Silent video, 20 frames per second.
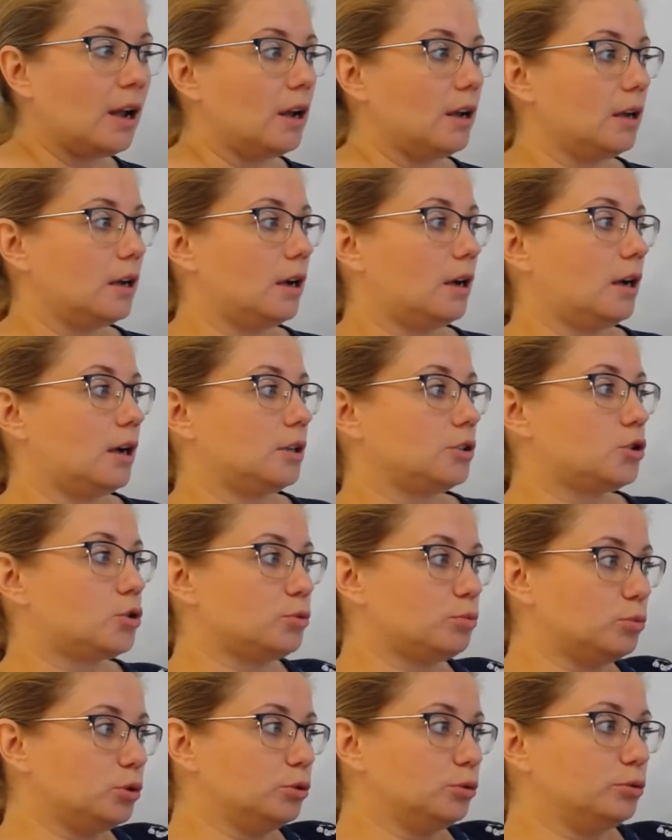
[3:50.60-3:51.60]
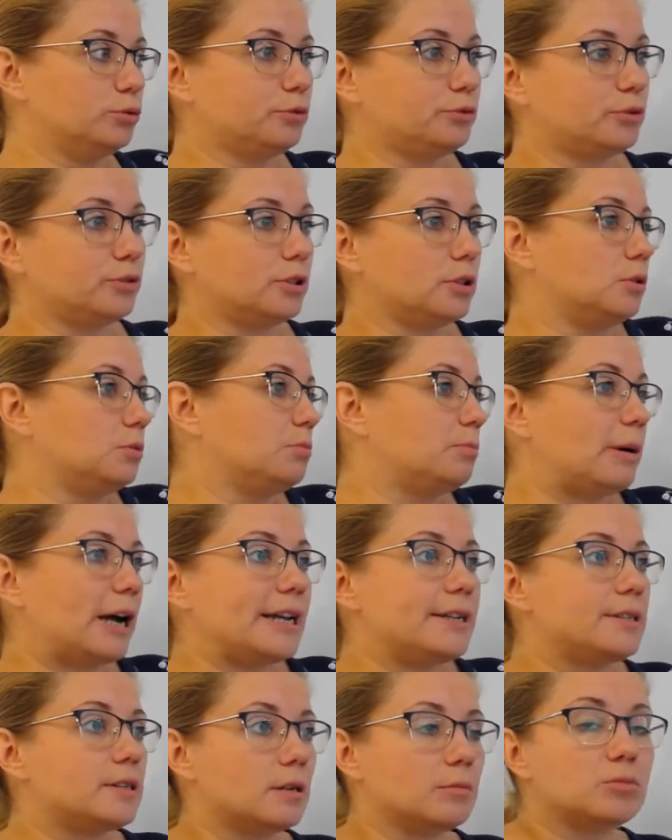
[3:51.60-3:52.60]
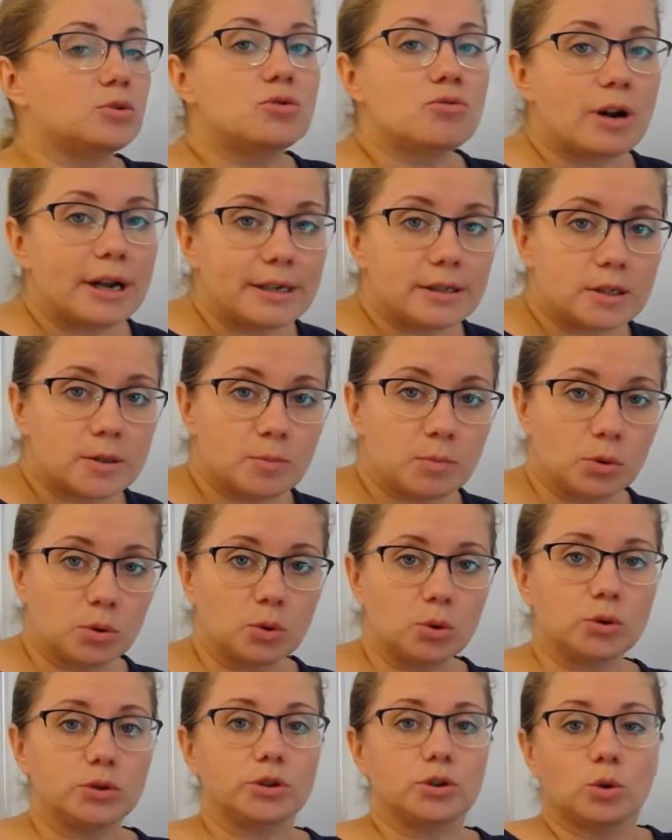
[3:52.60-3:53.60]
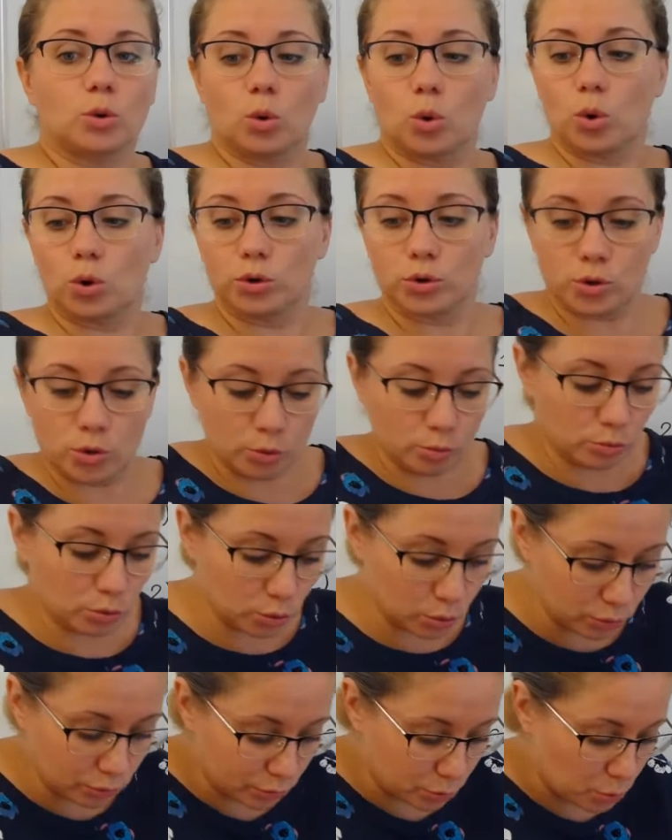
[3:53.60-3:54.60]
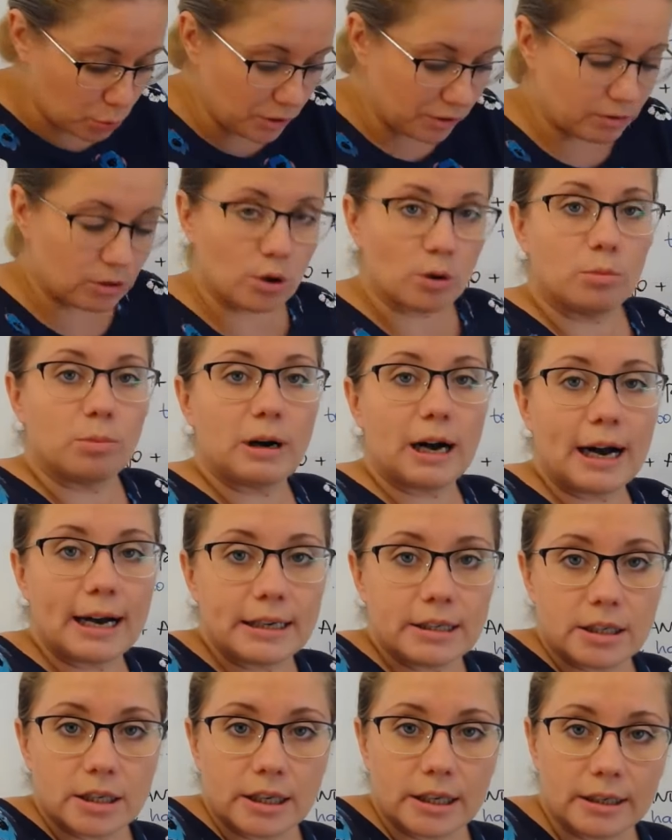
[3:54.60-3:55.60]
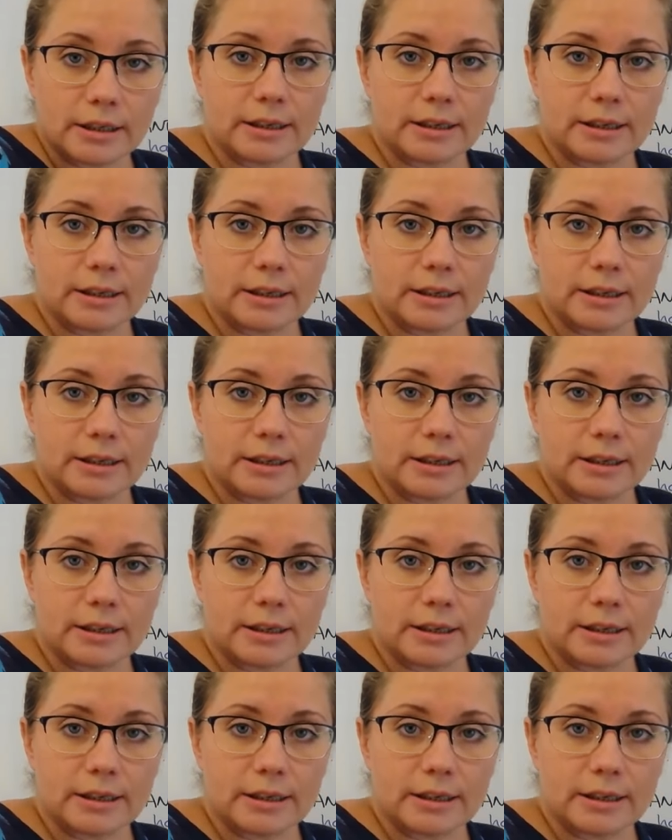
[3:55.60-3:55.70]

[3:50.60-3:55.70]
To move by some transport, or to move with your body.